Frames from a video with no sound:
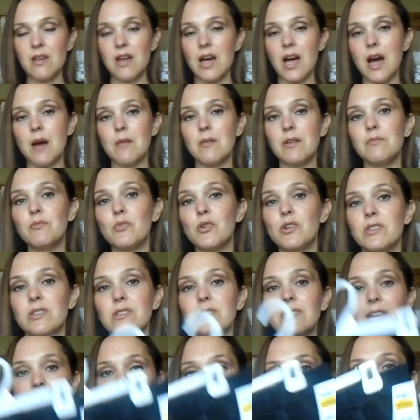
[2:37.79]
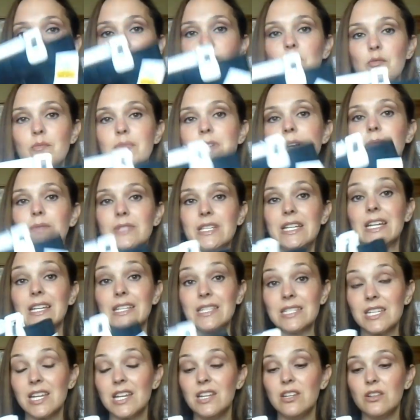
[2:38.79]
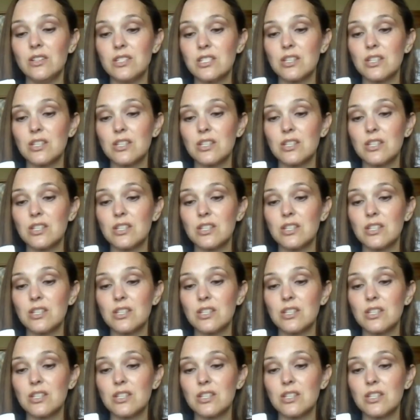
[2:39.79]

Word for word: uh, but more than likely we'll be able to continue